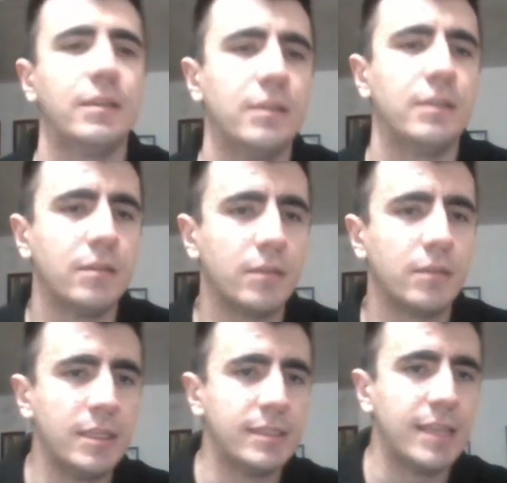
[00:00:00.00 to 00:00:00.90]
The
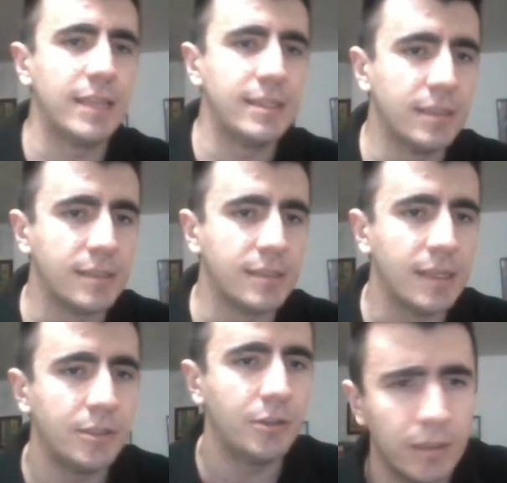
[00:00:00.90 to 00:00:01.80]
king stays in the
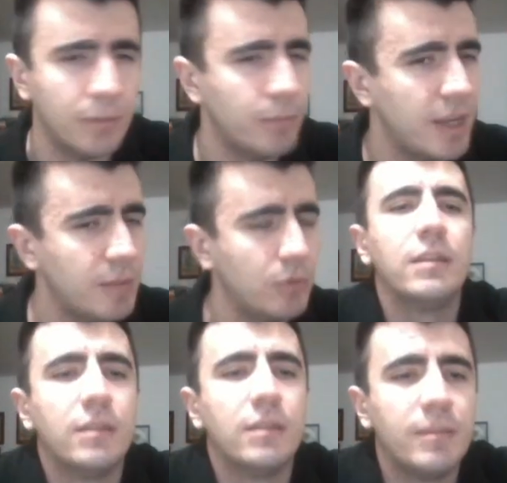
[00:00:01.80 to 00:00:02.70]
center. The main
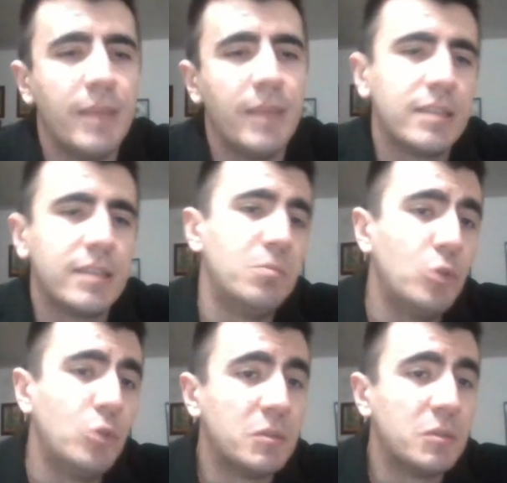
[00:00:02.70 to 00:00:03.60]
move that makes
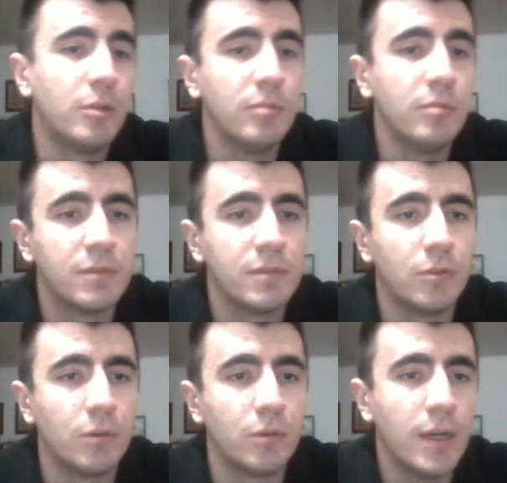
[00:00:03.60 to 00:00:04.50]
most problems
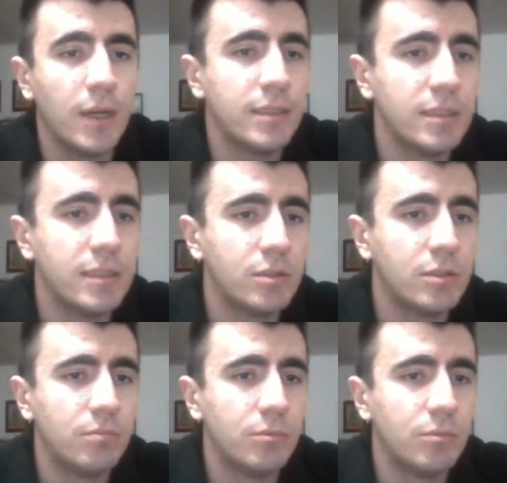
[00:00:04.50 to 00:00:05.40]
for white is
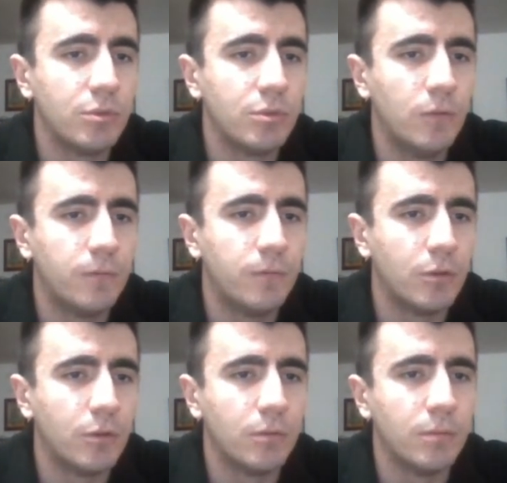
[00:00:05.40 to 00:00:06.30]
to go
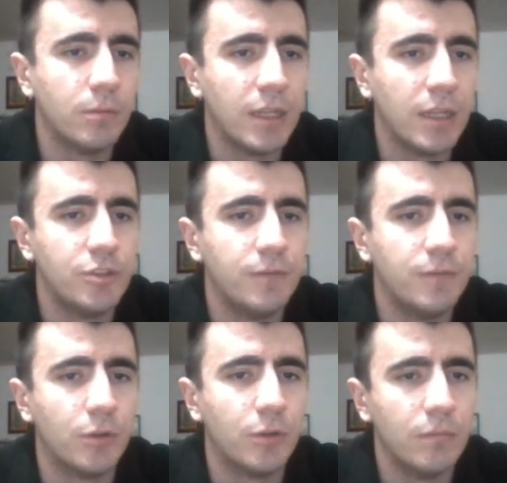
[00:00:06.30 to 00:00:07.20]
for knight
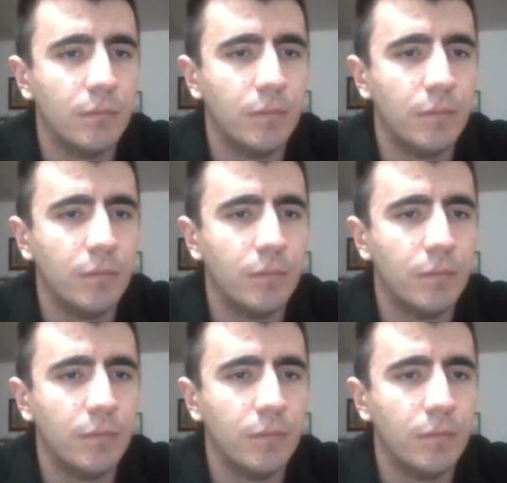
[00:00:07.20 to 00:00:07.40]
g4,